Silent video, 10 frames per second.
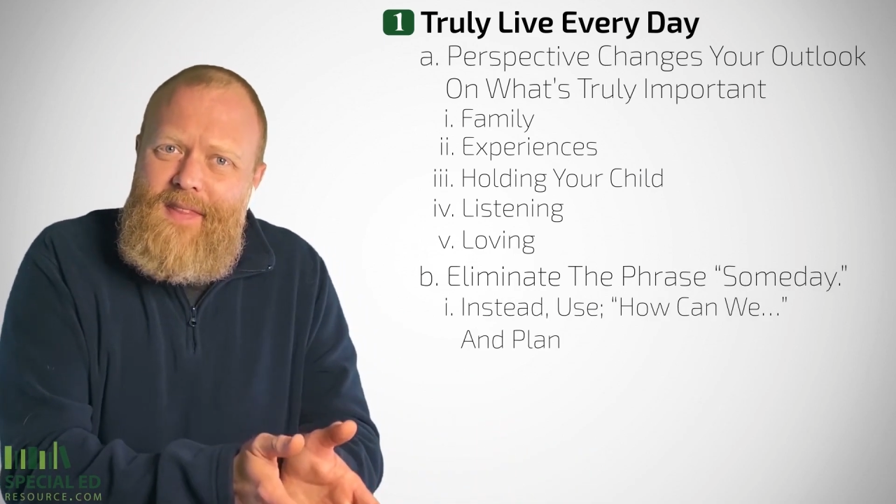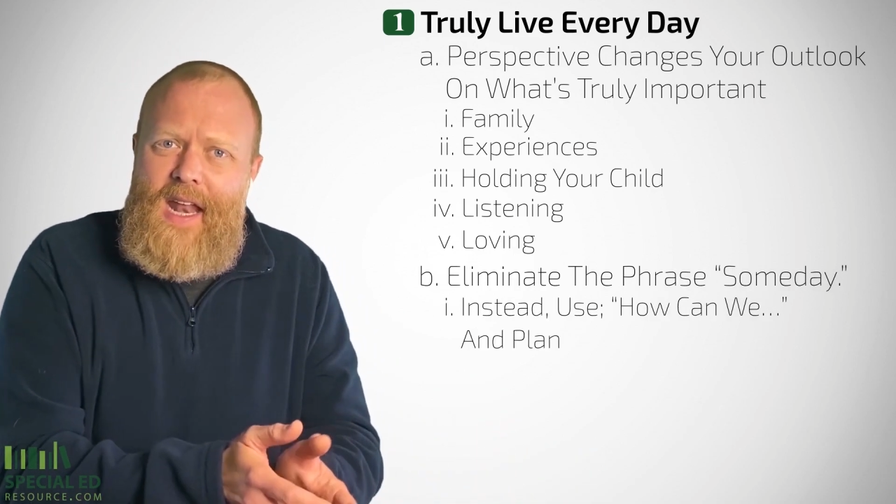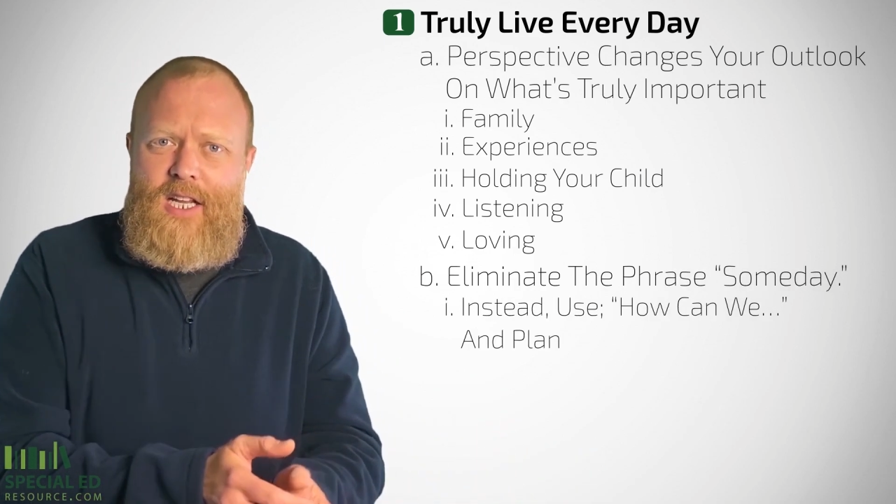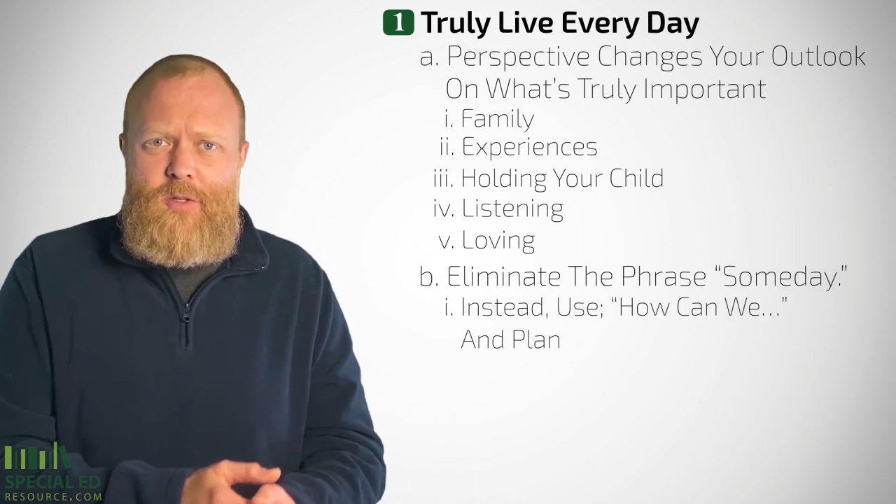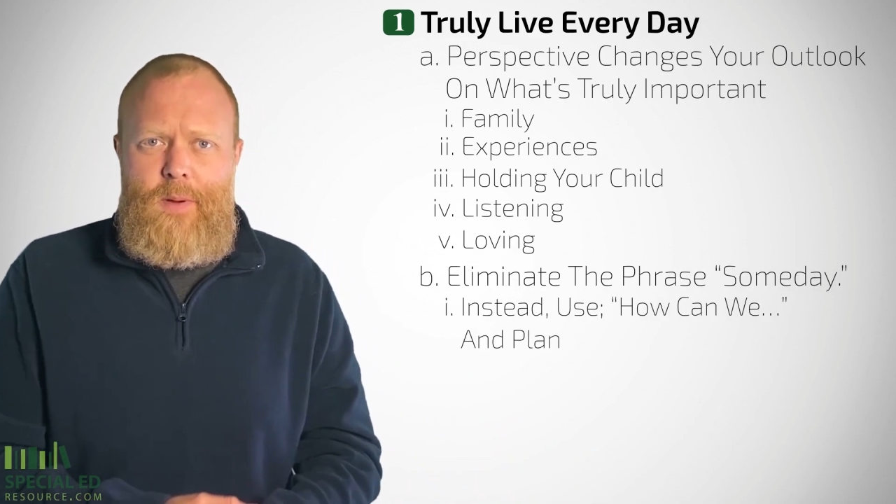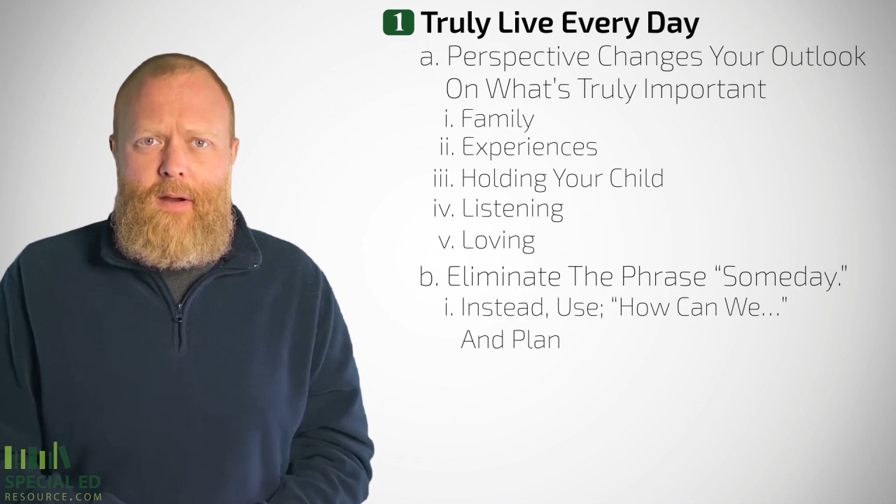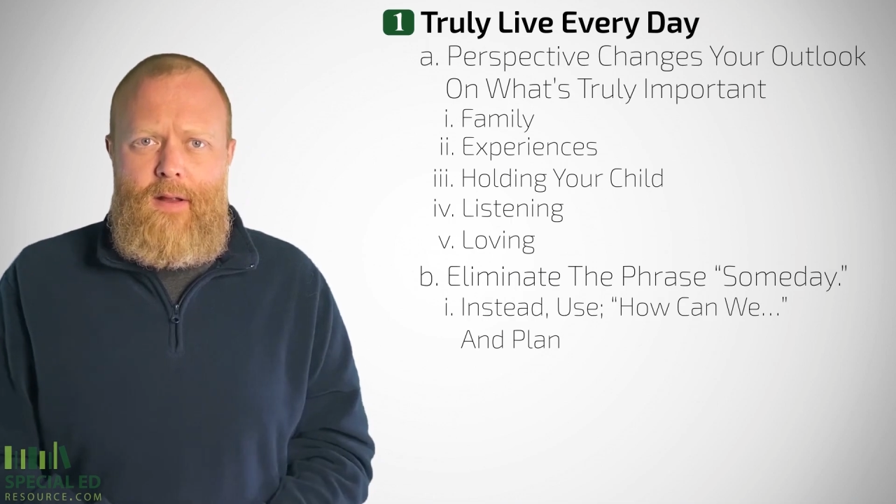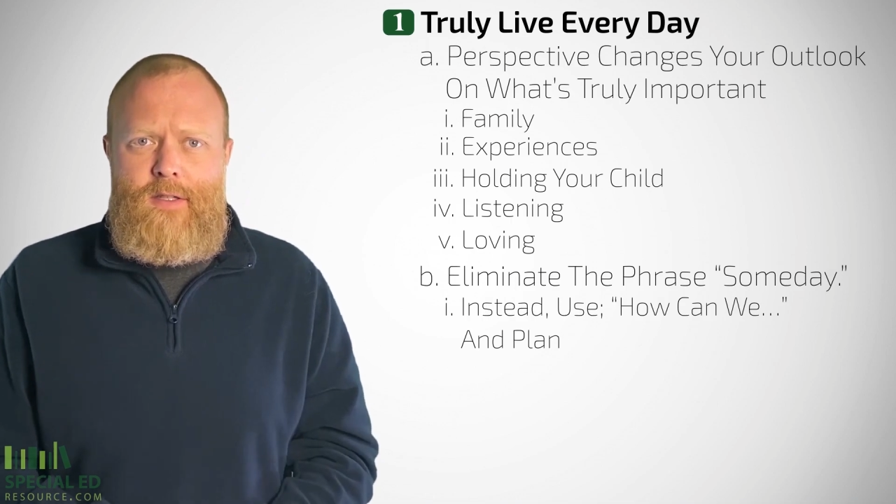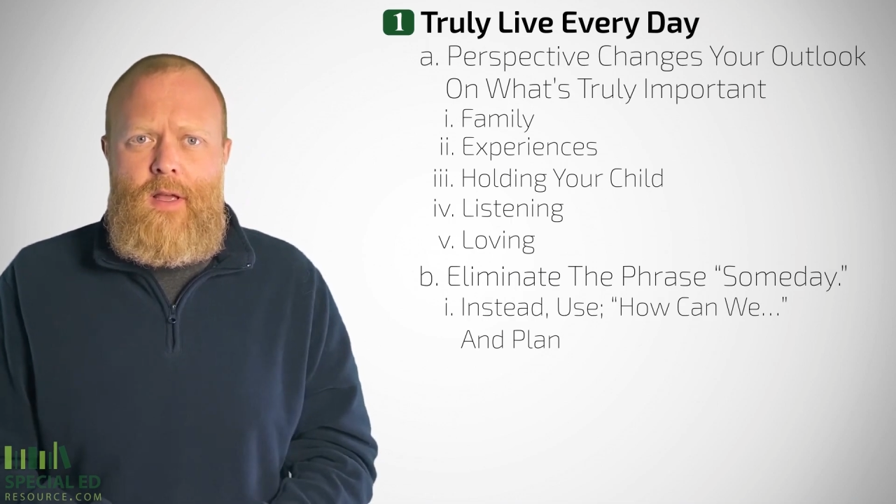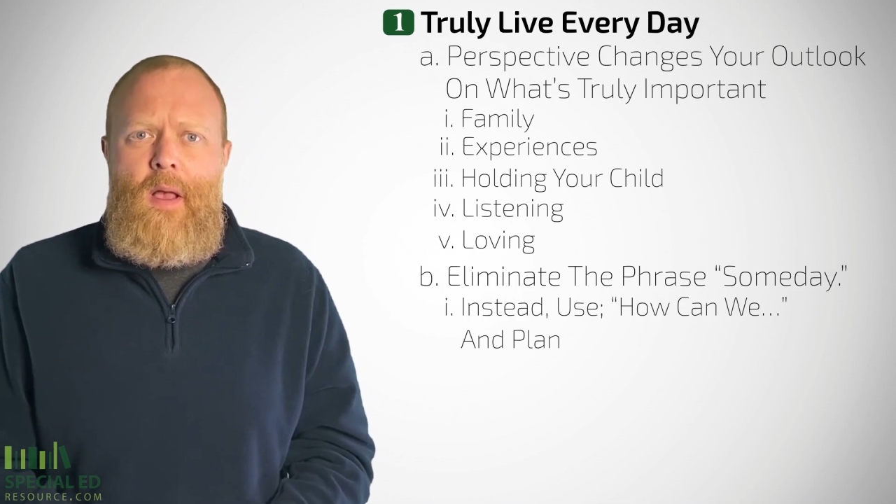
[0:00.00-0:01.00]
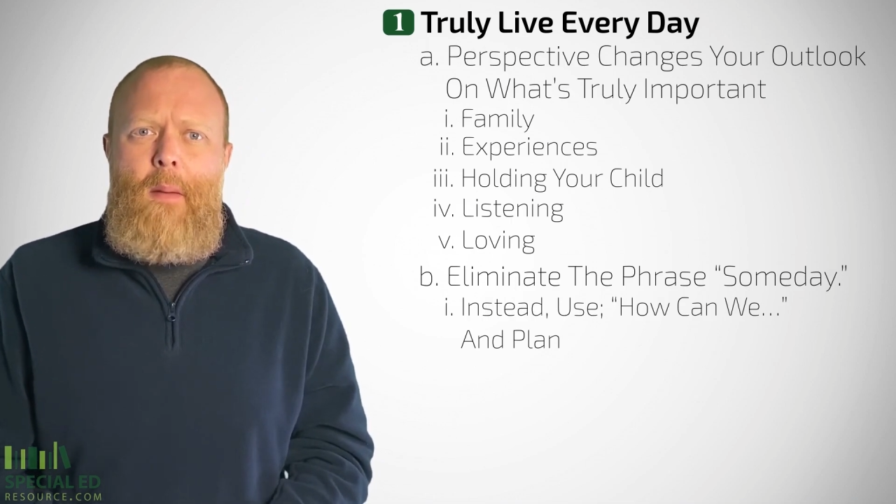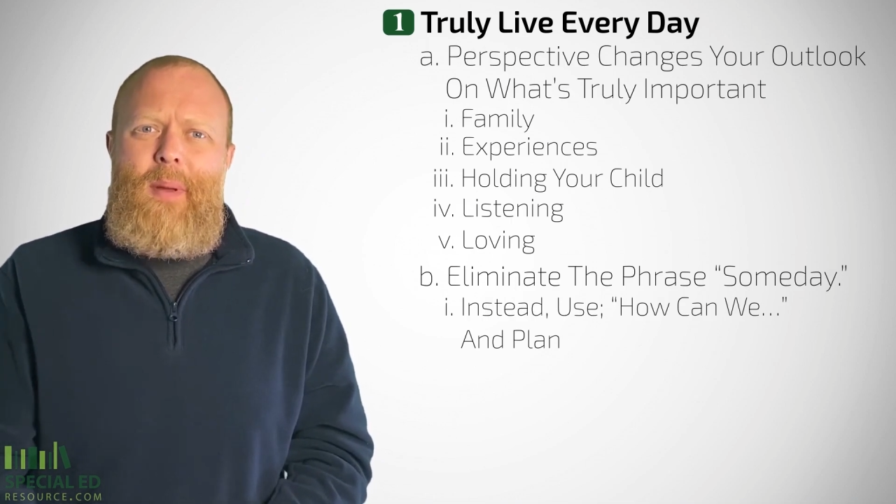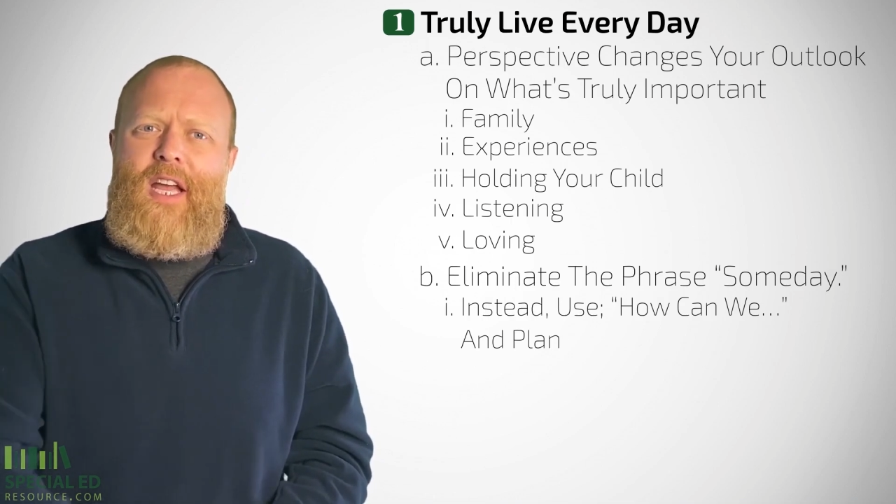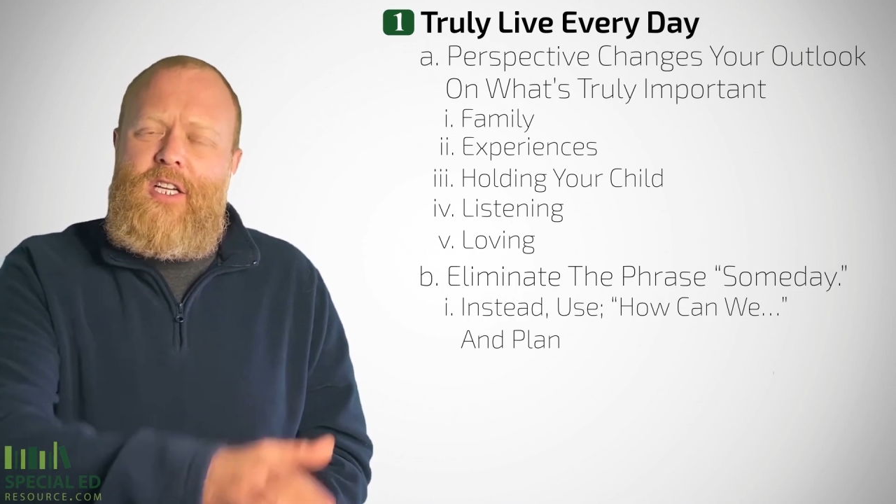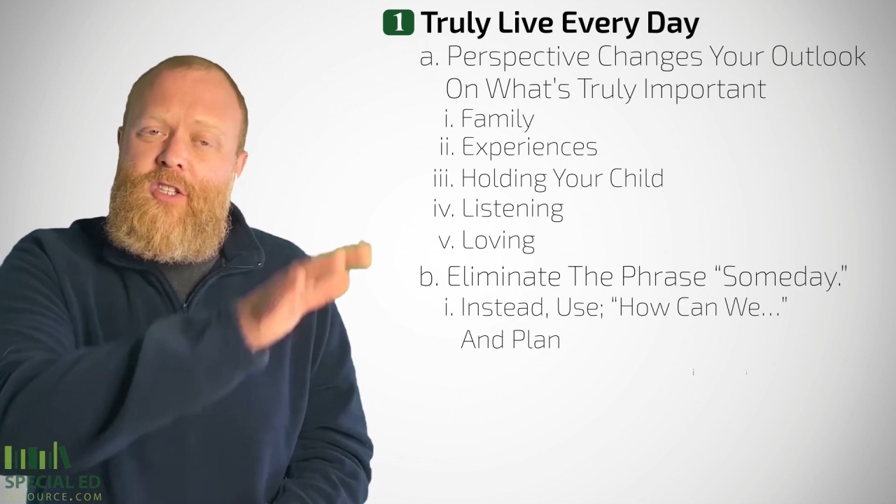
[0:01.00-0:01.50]
that experience.
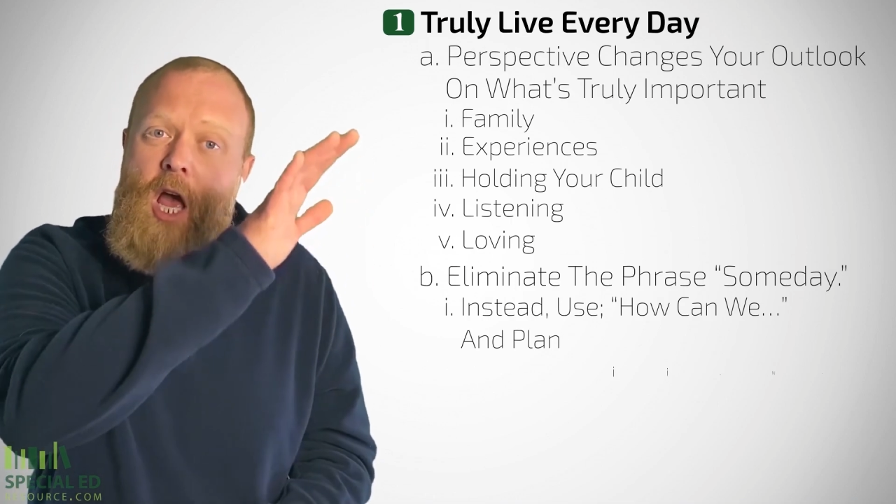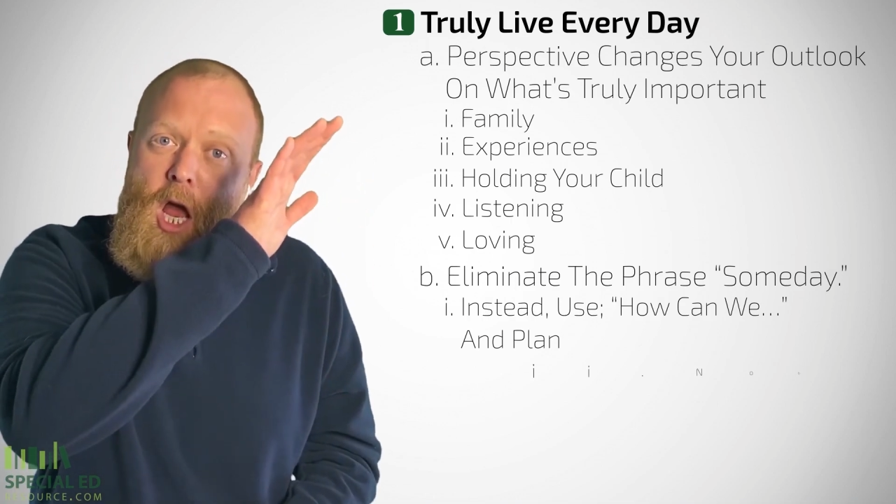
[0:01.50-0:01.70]
Because